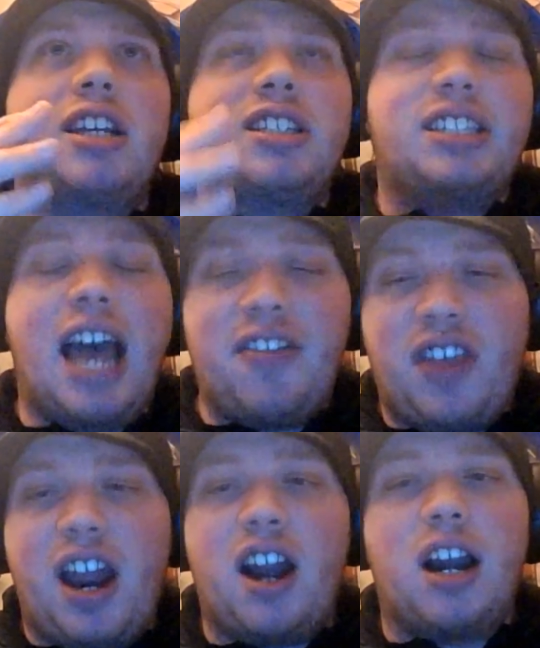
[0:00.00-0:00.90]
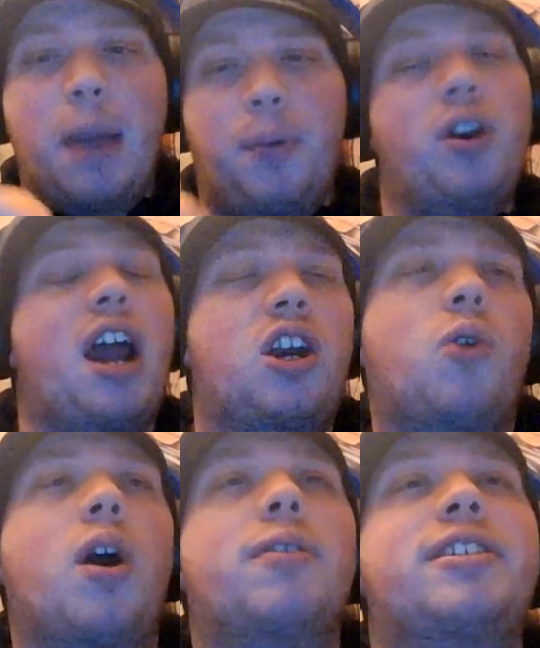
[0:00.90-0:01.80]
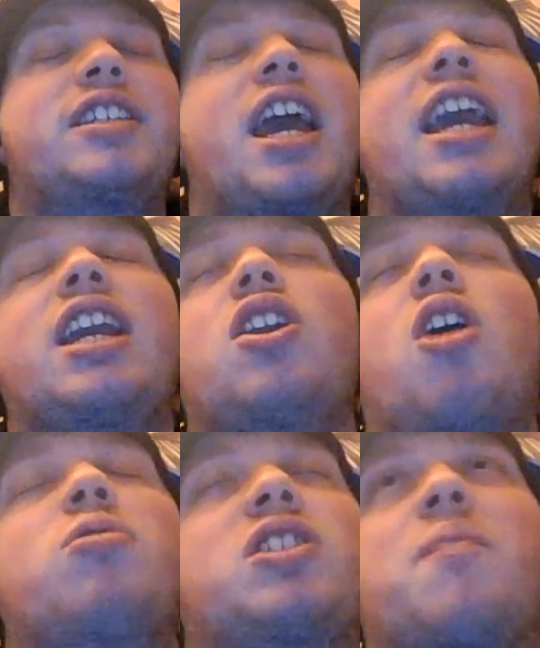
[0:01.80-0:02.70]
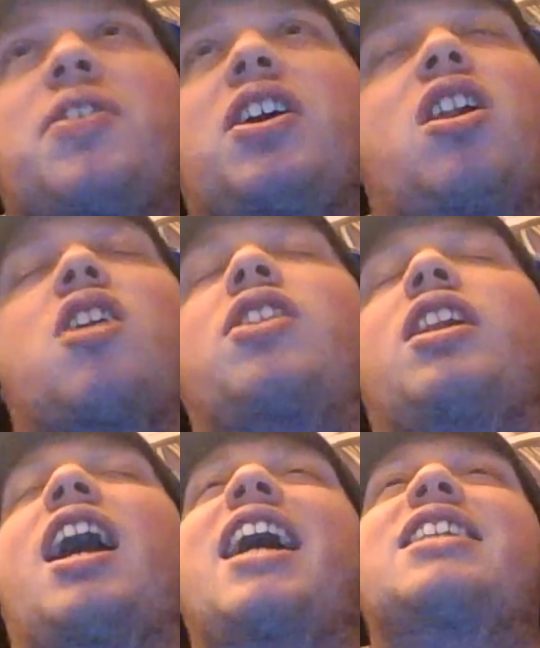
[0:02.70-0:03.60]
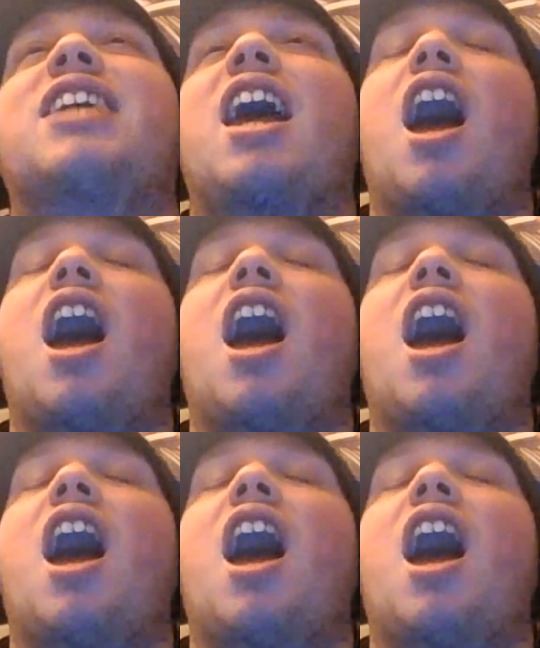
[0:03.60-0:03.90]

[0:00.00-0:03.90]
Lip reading: sat there and put out a quote saying, you know, something along the lines